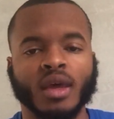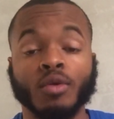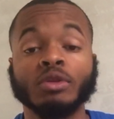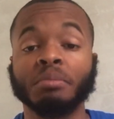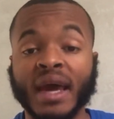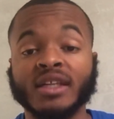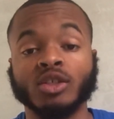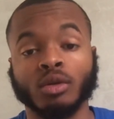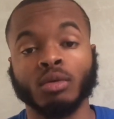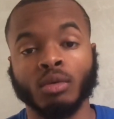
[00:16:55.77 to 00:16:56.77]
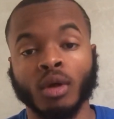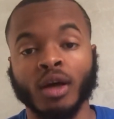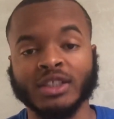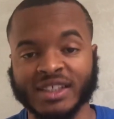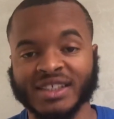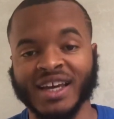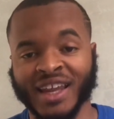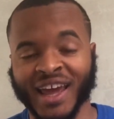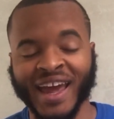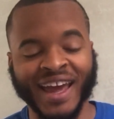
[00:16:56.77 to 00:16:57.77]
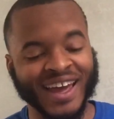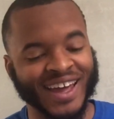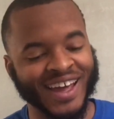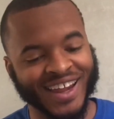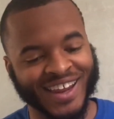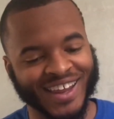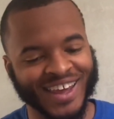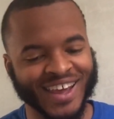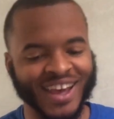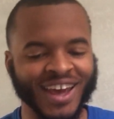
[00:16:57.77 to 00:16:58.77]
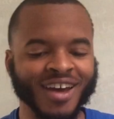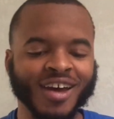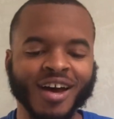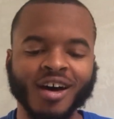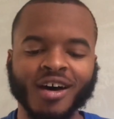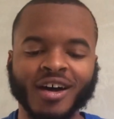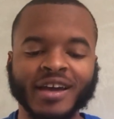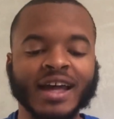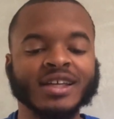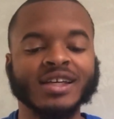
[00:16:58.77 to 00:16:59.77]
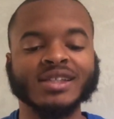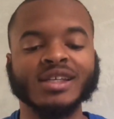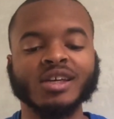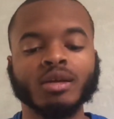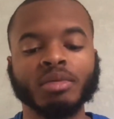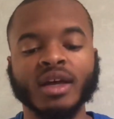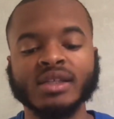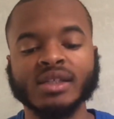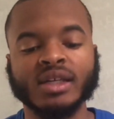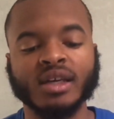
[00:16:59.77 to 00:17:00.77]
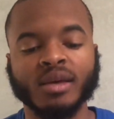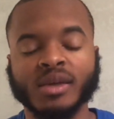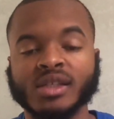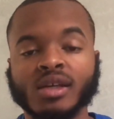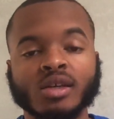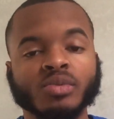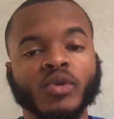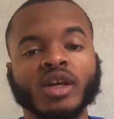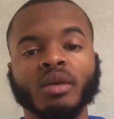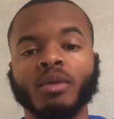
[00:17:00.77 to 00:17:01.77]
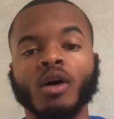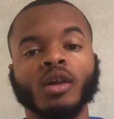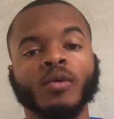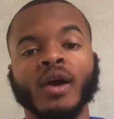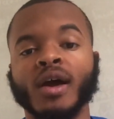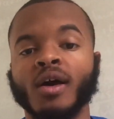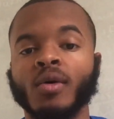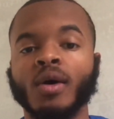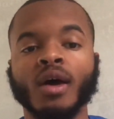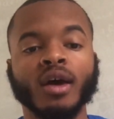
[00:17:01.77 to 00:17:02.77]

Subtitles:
He was magical. I'll just say that. They have to continue to play as a team, continue to spread the ball around.